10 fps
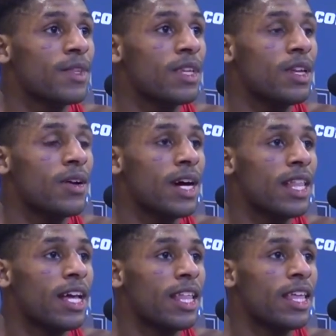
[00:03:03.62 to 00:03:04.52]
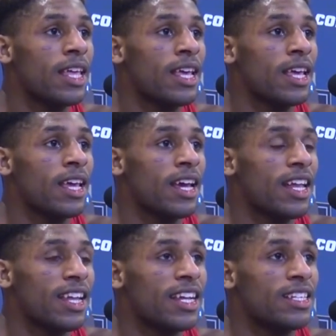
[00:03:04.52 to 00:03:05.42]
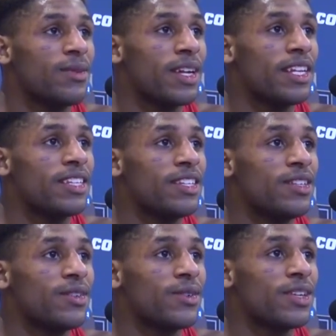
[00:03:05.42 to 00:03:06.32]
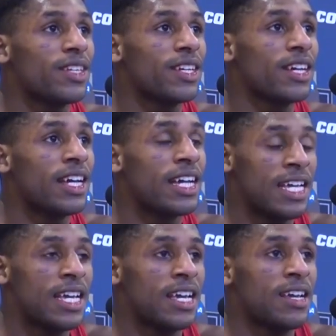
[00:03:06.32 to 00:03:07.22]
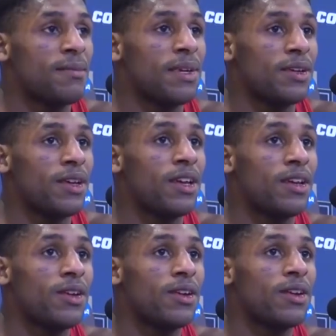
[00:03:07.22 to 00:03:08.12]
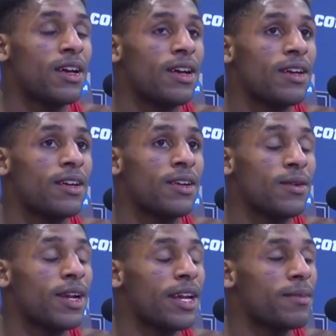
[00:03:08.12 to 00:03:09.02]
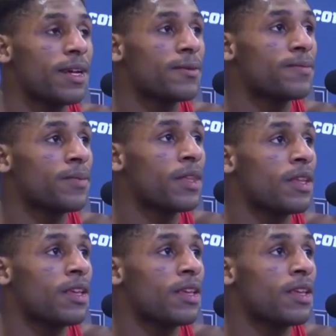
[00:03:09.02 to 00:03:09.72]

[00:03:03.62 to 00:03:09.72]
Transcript: you know, I think I did what I needed to do in order to be where I am now.